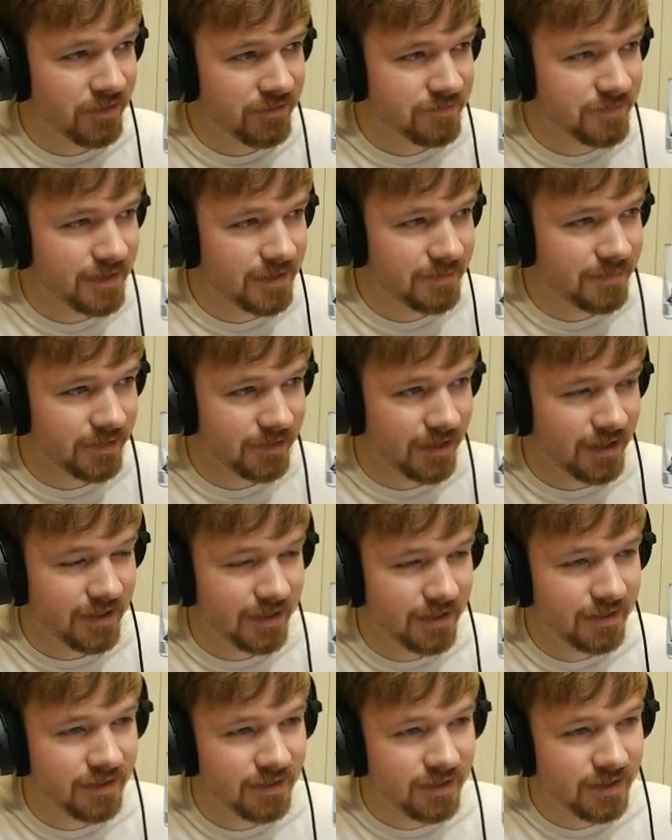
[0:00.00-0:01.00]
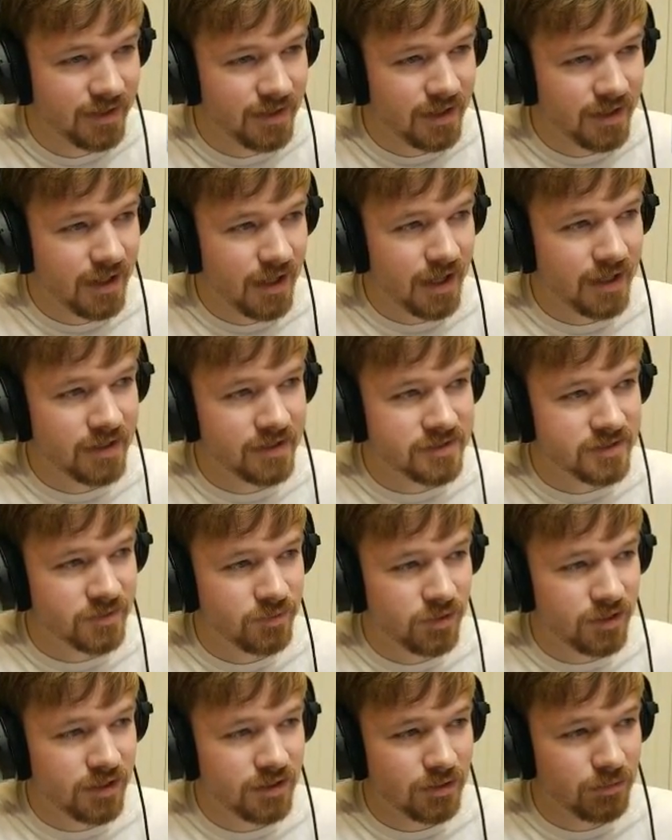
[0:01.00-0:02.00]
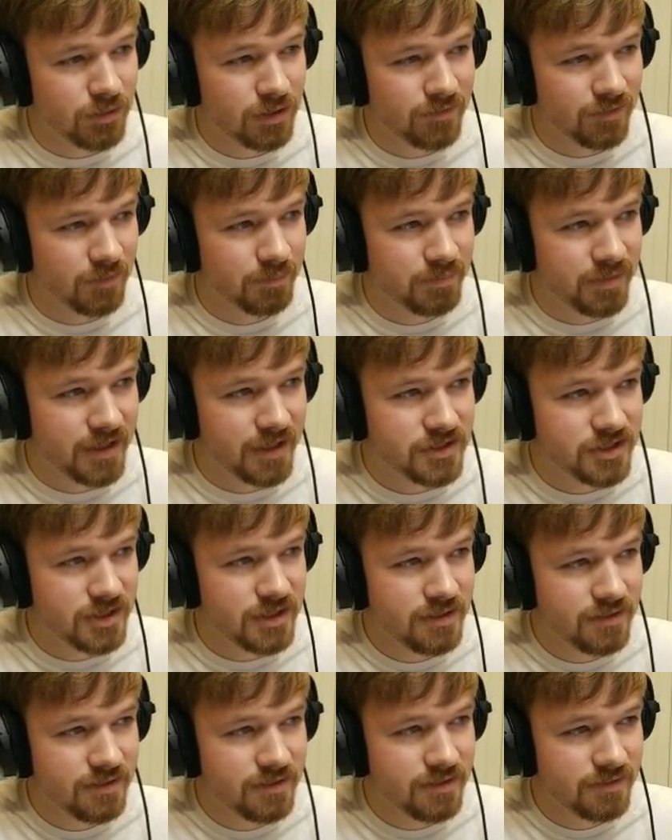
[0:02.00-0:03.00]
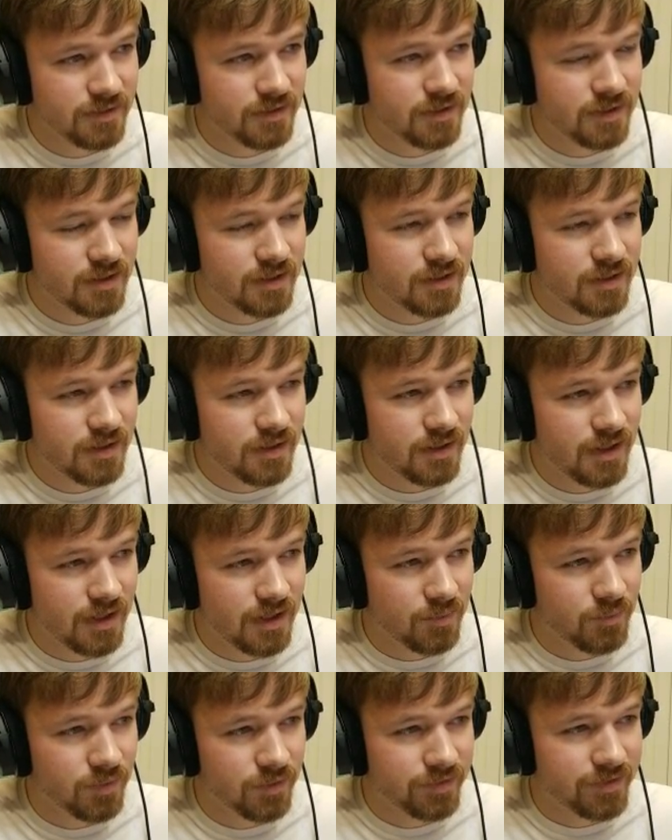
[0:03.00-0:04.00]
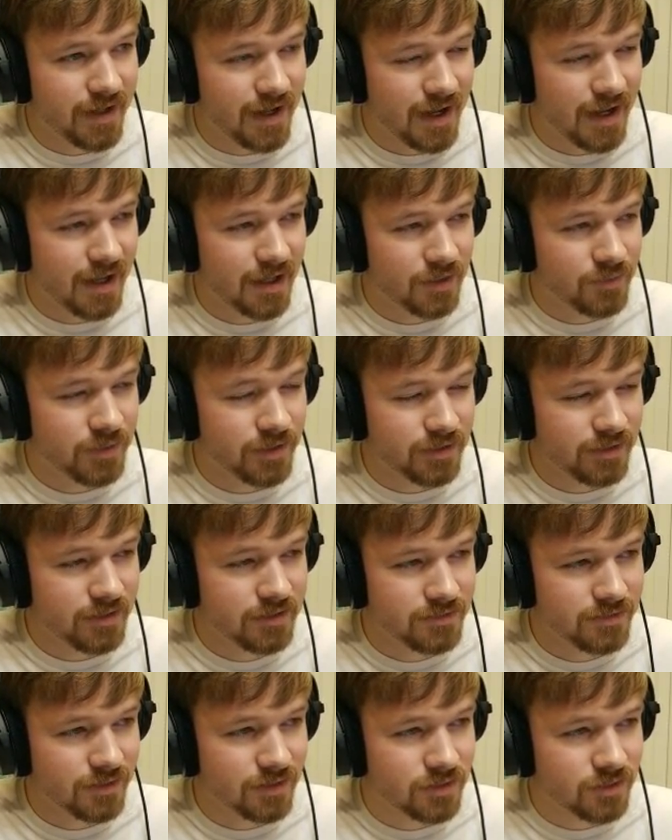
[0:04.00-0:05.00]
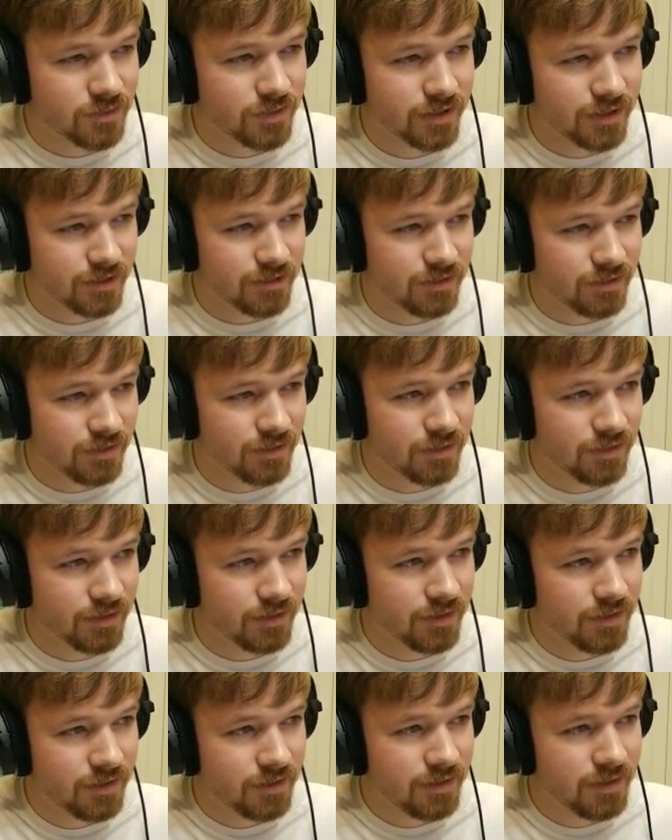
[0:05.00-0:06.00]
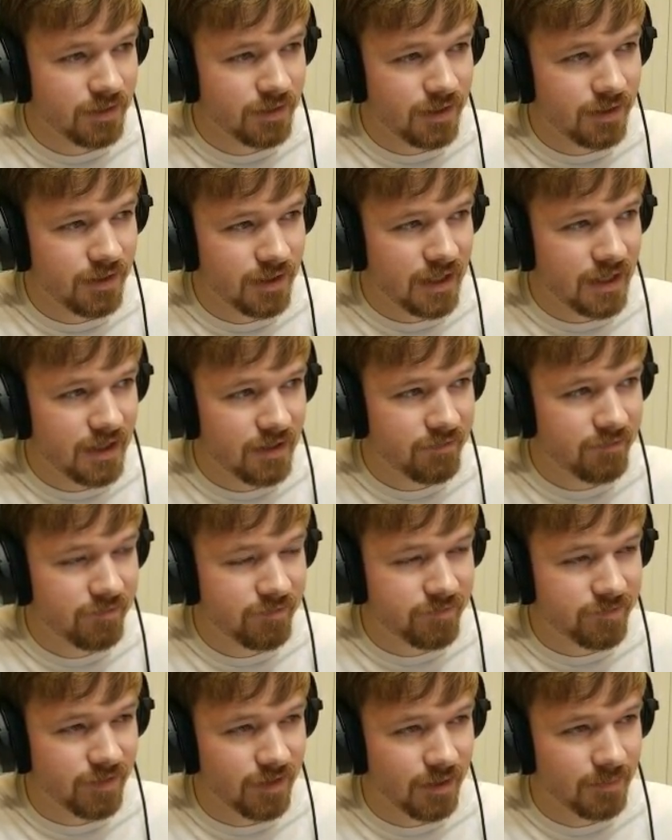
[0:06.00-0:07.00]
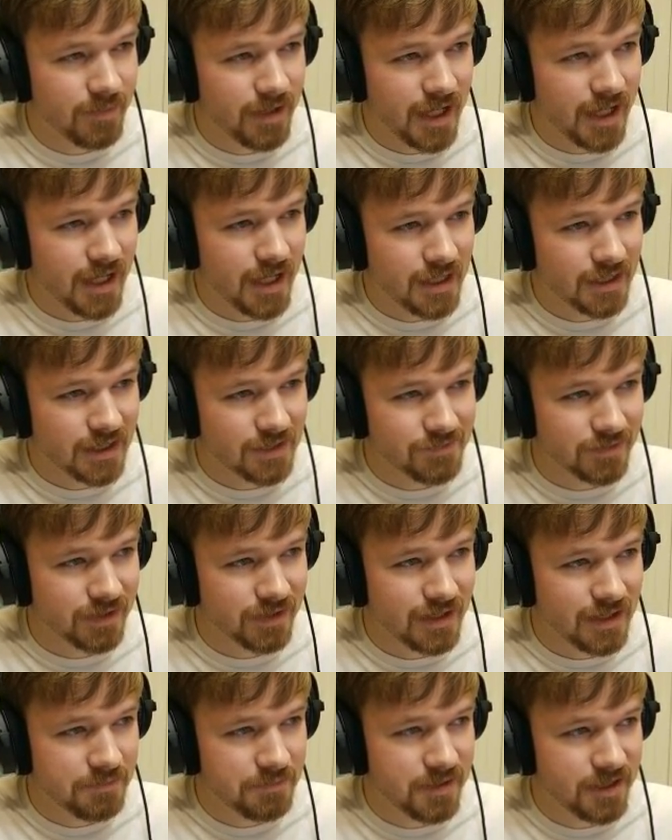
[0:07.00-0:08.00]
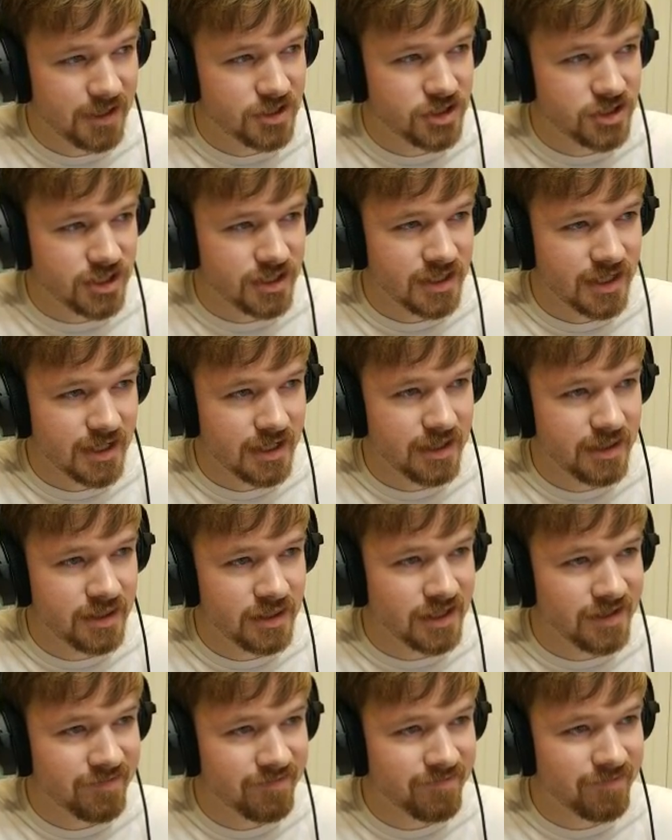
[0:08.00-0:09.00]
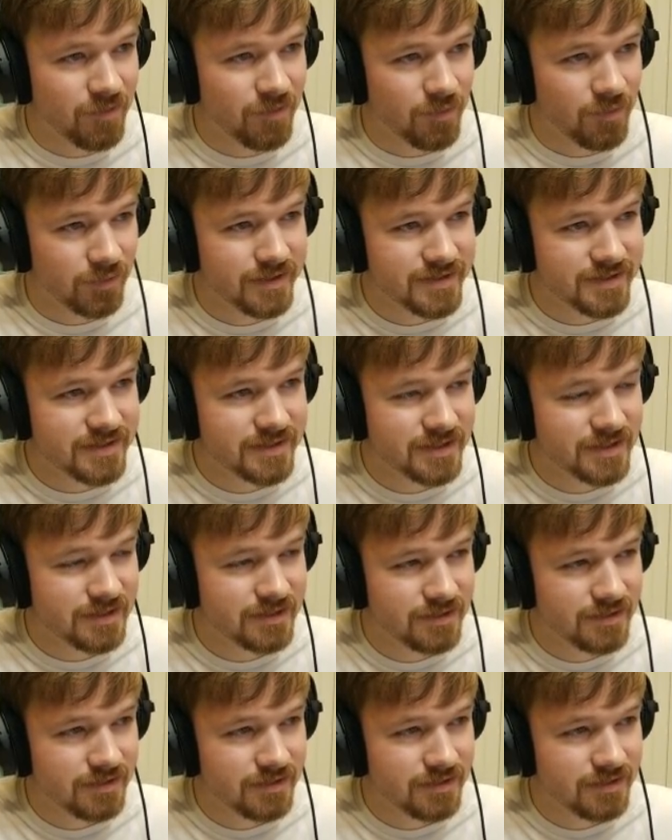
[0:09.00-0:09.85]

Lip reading: we've manipulated, and it's a really low-level Pidgey. It will die quickly to a critical from a level 8 Pidgey in the forest.